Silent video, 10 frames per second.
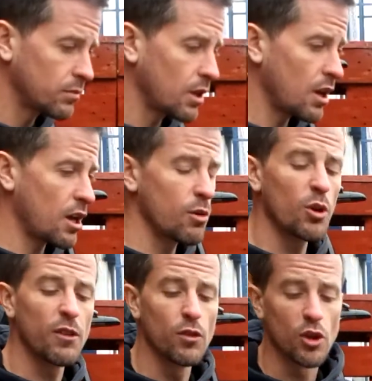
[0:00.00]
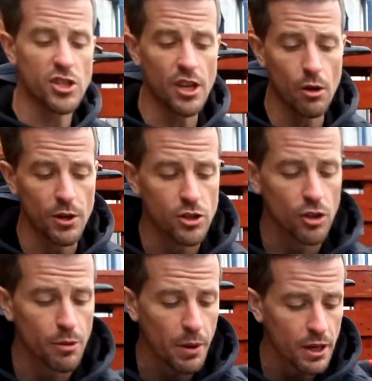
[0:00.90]
You won't even know it's there when it's on the
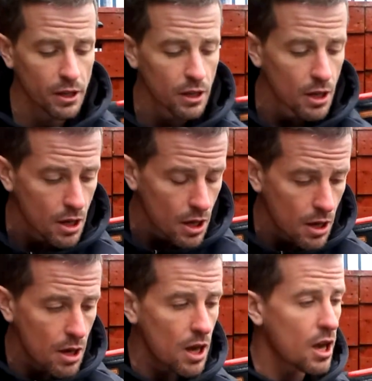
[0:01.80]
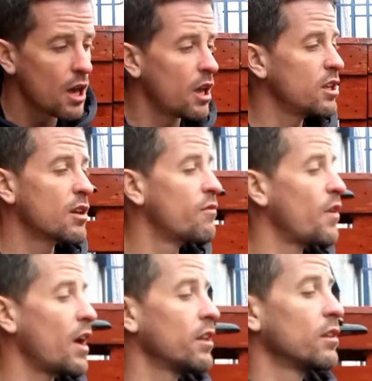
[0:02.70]
bike. And you can
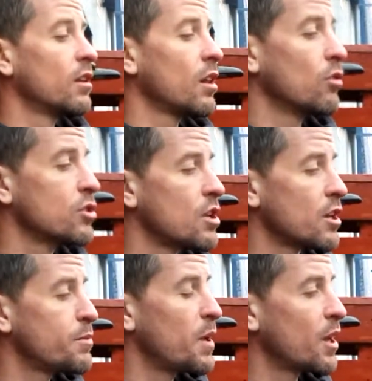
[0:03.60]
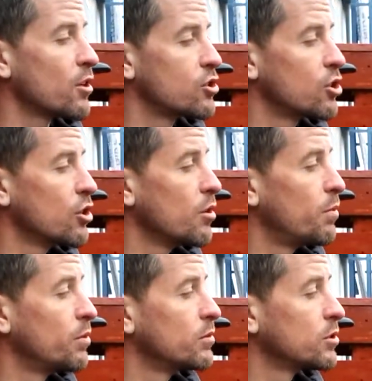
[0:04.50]
fit in a spare inner tube,
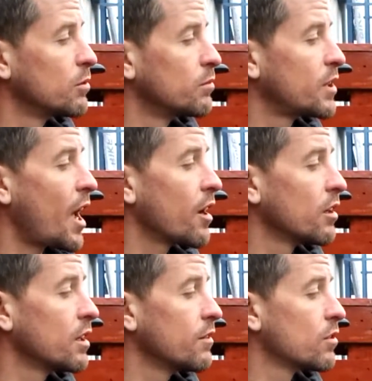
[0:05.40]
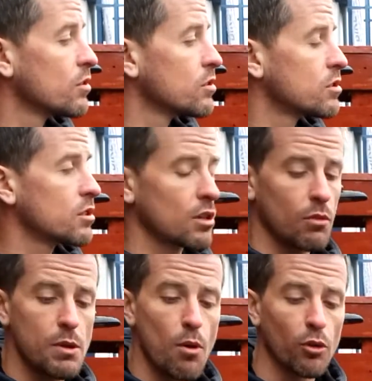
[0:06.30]
some tyre levers, a
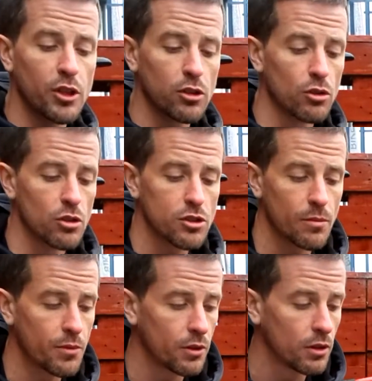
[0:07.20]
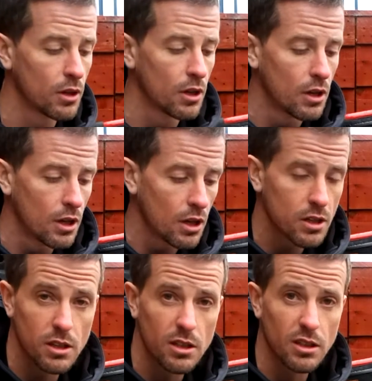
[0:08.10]
wee multi-tool or something.
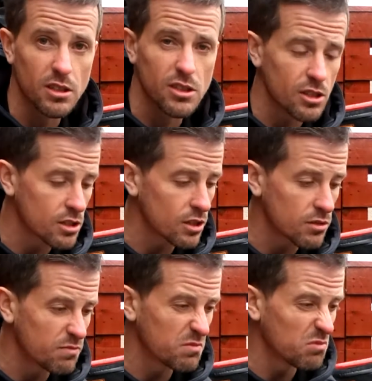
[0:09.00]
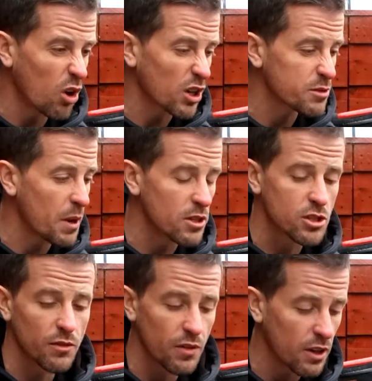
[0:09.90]
It's not
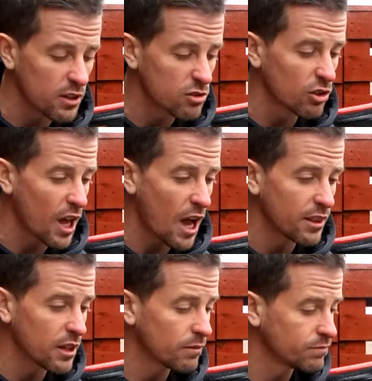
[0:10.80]
expensive and it's really handy.